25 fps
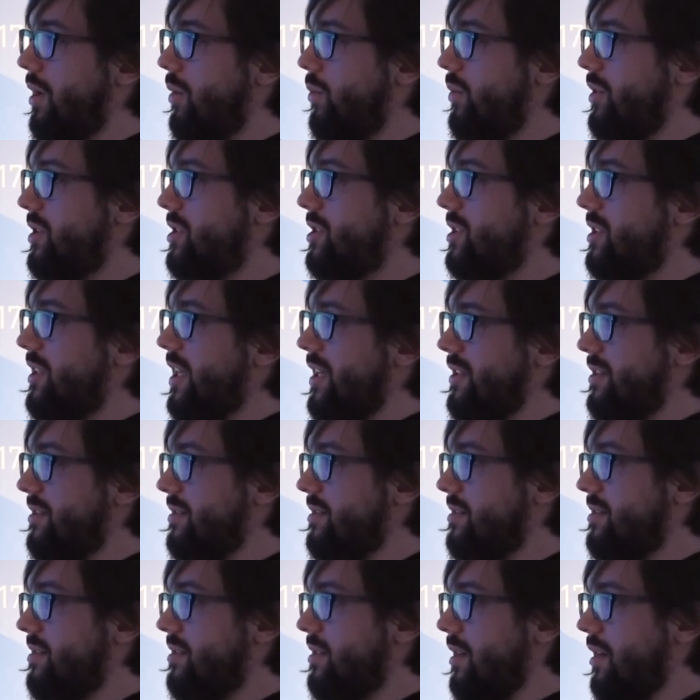which
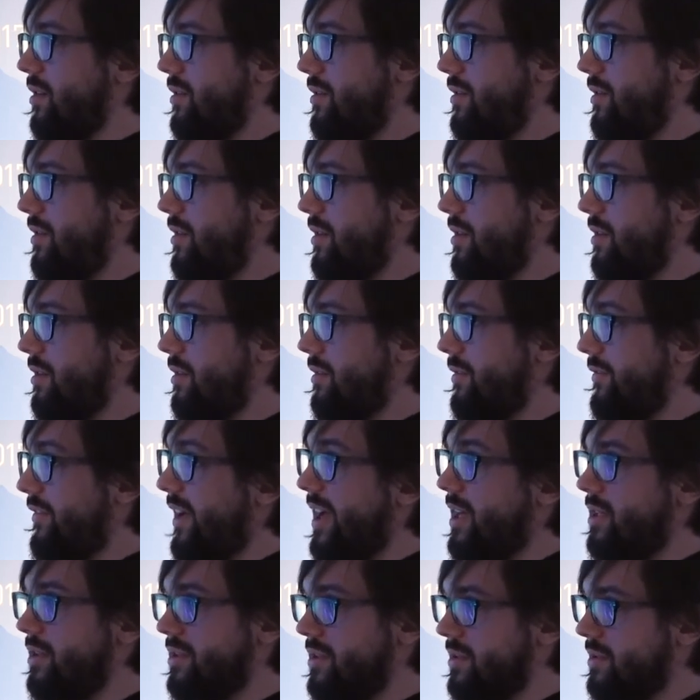tests are
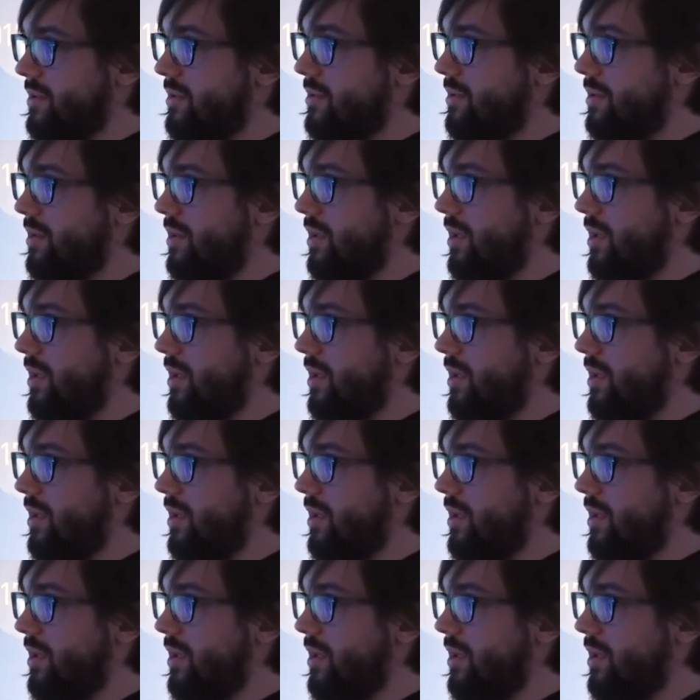failed.